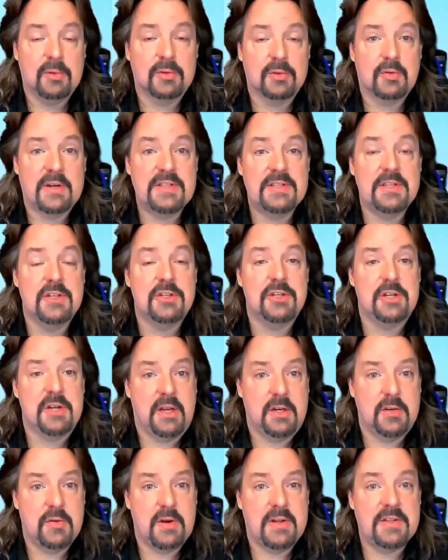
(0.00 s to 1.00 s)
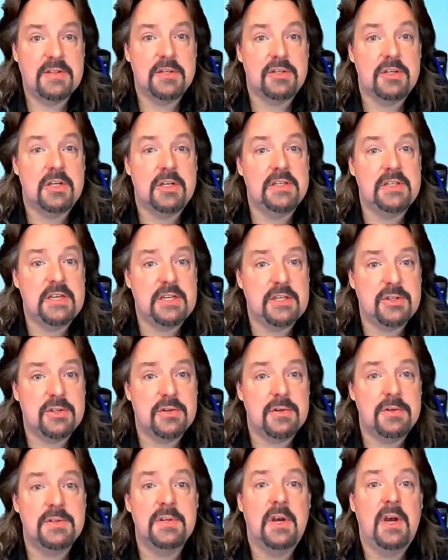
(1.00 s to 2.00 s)
transitioning, transitioning
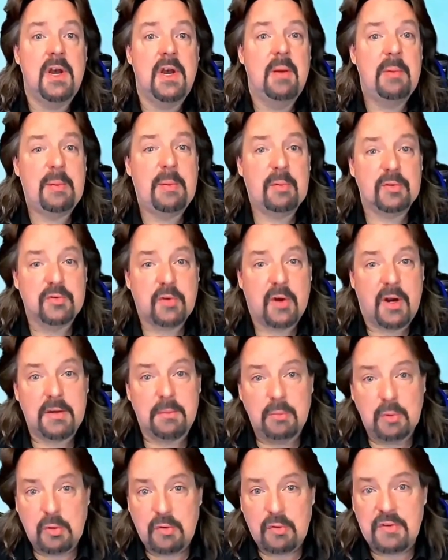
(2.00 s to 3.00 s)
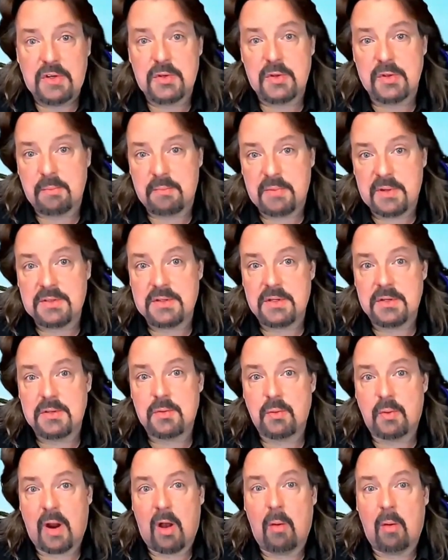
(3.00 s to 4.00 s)
teachers, people trying to move into the business
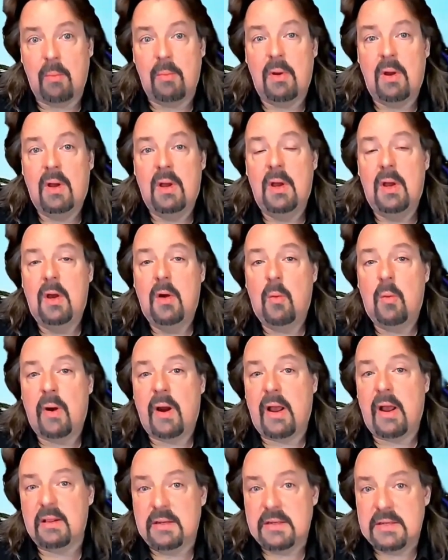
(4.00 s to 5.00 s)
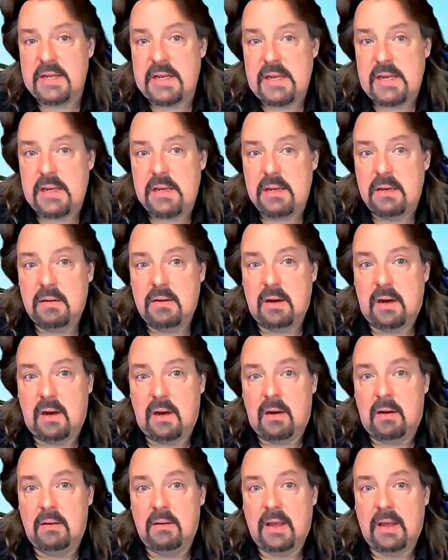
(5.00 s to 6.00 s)
realm, where L and D
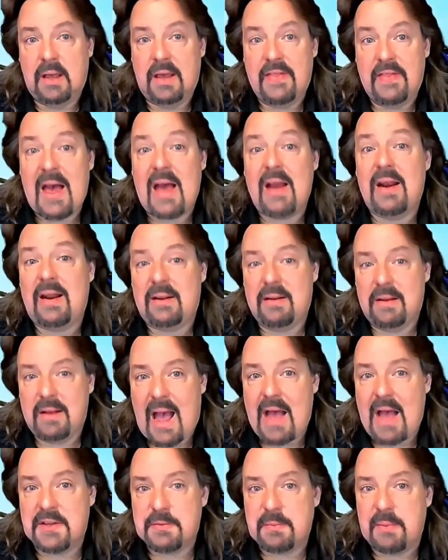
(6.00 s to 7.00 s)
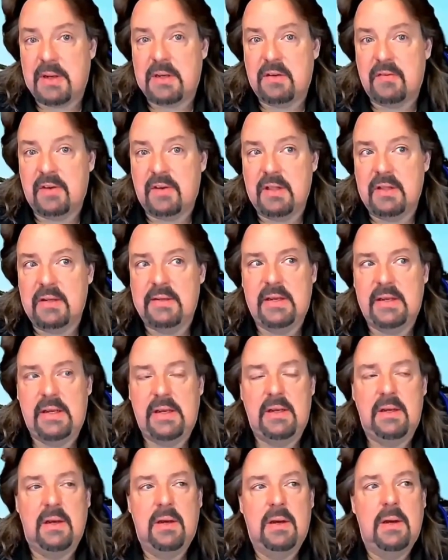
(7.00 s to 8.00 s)
uh, and that aspect of L and
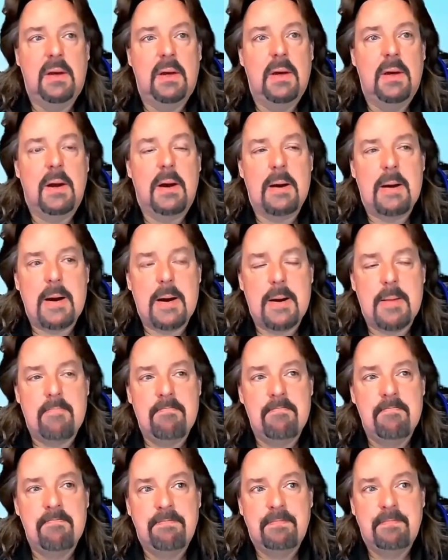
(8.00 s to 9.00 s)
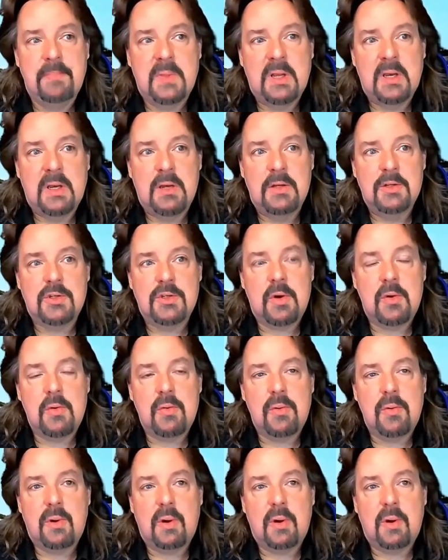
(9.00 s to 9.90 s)
D. Um, so,